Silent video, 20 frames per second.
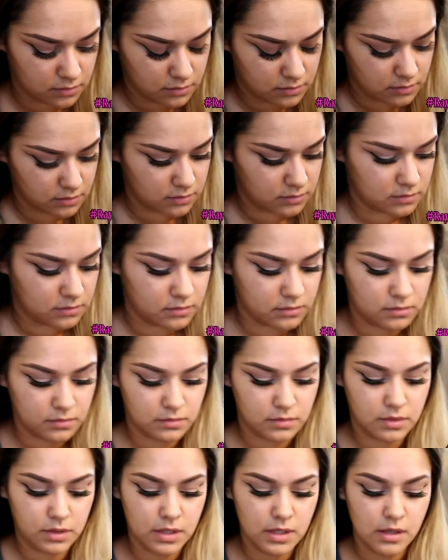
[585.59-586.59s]

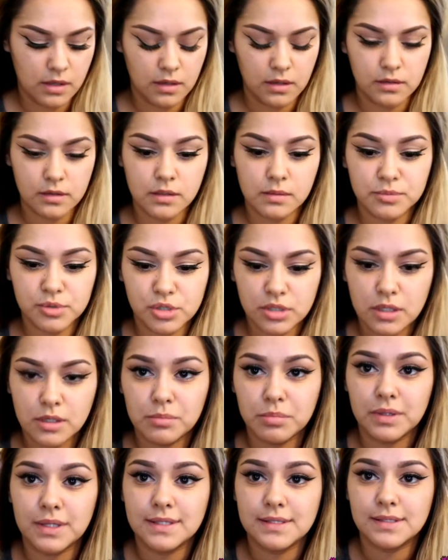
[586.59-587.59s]
I'm just
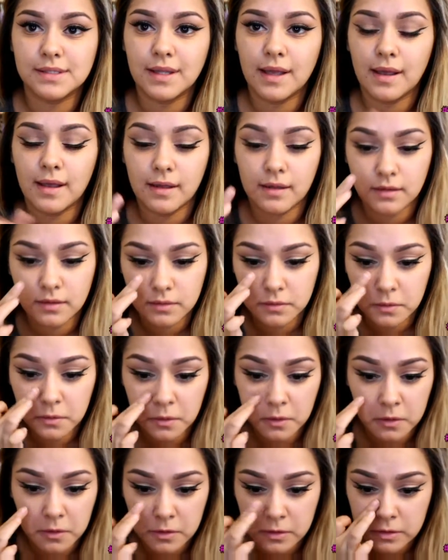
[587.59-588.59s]
gonna place that
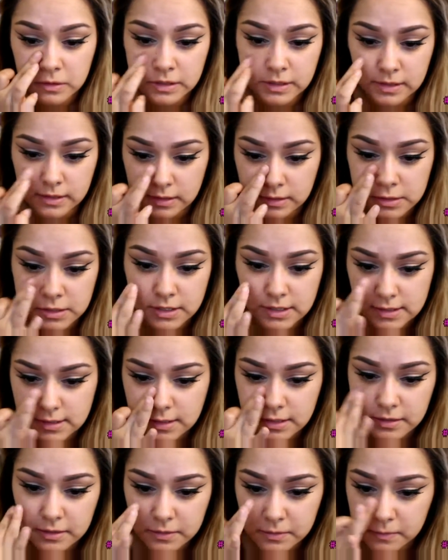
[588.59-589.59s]
all in the
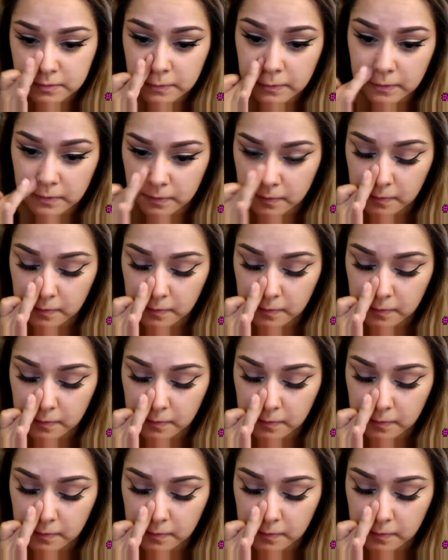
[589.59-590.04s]
T-zone.